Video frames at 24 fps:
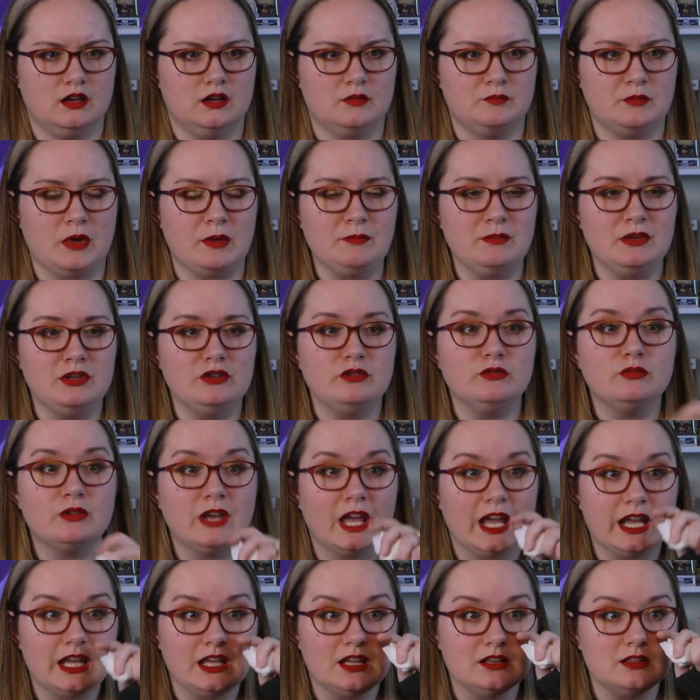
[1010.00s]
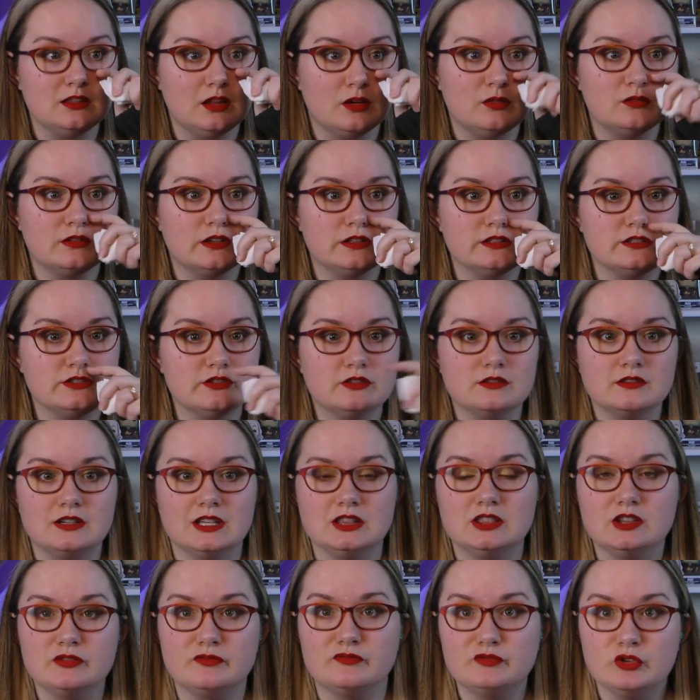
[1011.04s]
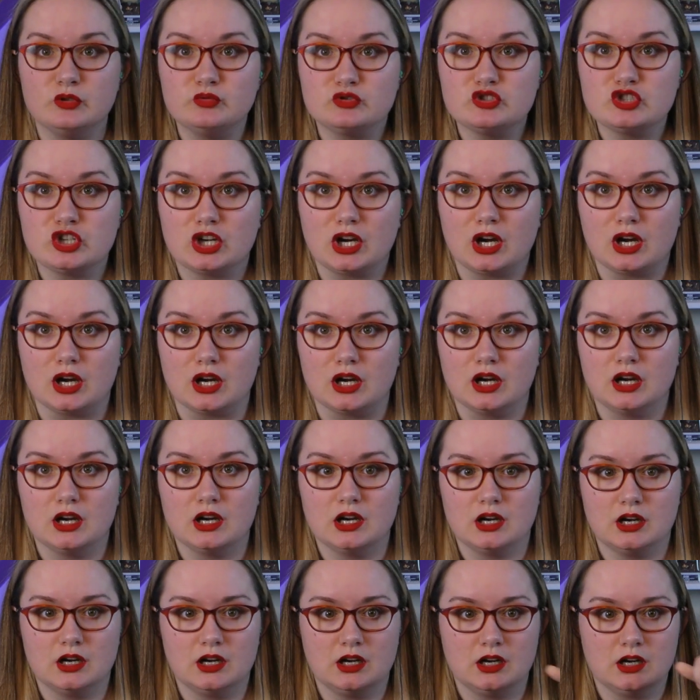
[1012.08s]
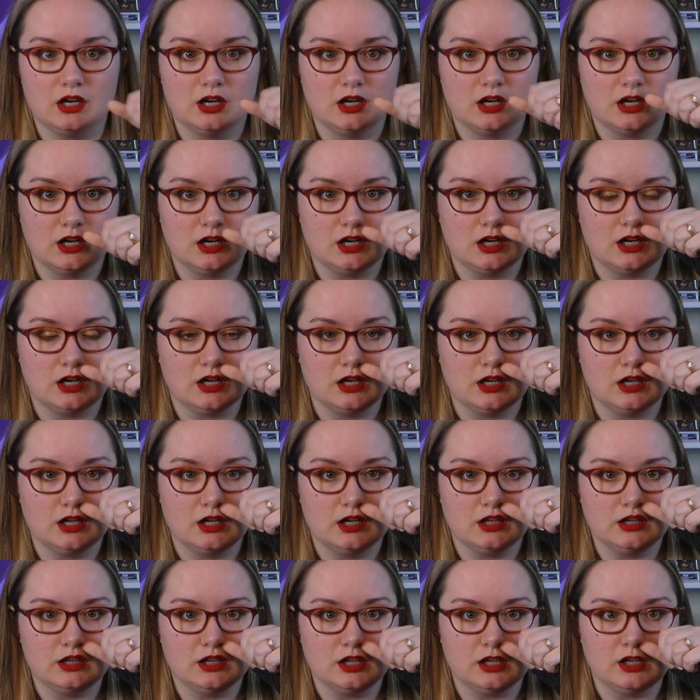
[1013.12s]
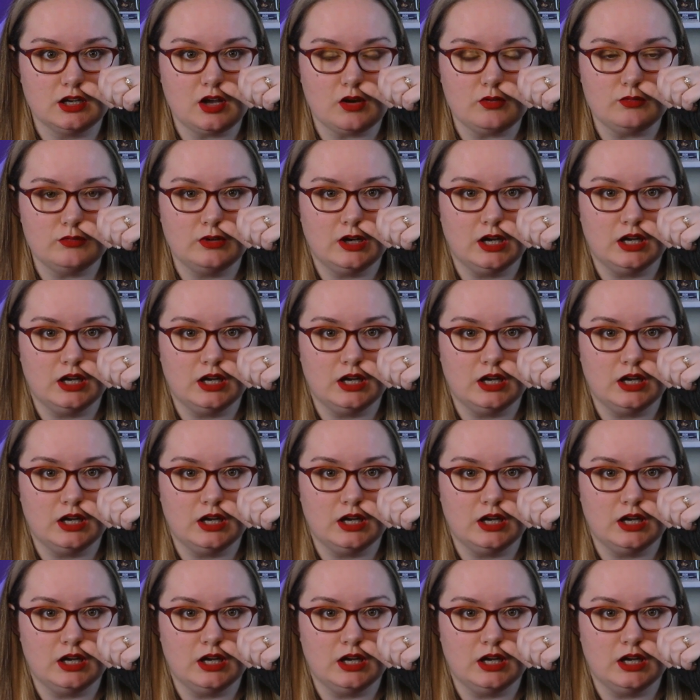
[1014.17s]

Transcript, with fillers: Maybe you can, though, because you're in the future. You know?